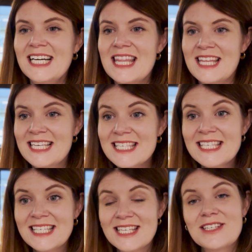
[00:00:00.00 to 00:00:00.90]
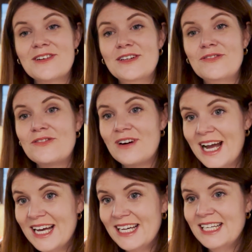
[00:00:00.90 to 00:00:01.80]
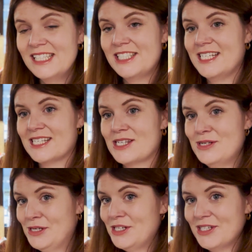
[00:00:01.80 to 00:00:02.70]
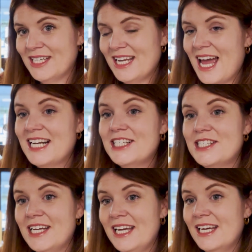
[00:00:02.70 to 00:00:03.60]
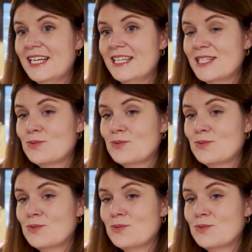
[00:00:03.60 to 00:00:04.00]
This is a story of Freya. She is a surgeon and she is